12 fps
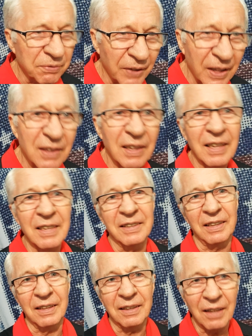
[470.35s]

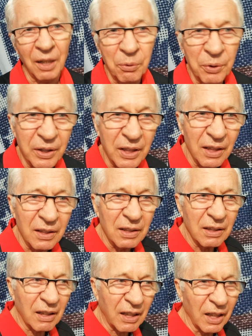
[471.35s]
fundraising, how we can
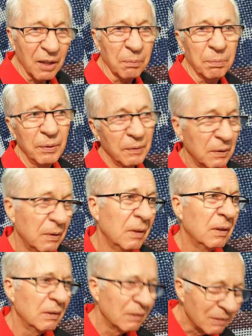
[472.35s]
help
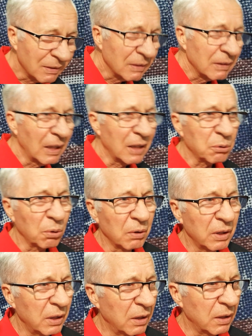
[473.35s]
not
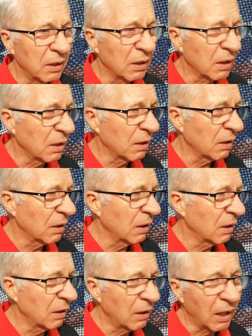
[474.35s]
only
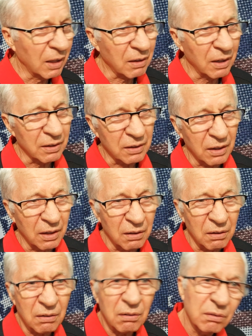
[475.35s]
athlete
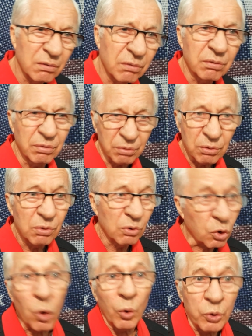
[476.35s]
and
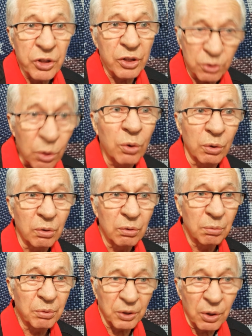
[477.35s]
coaches too,
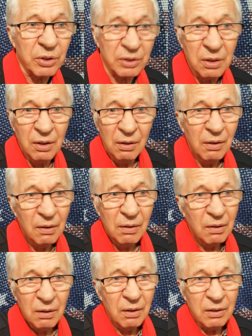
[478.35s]
because
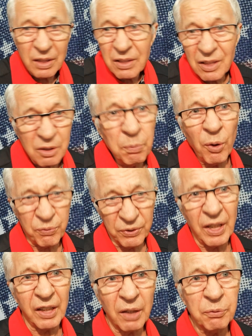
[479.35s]
this is both,
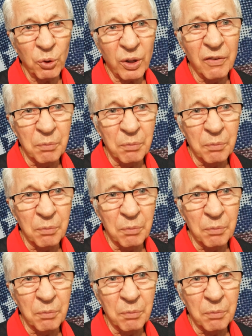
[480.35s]
they have to have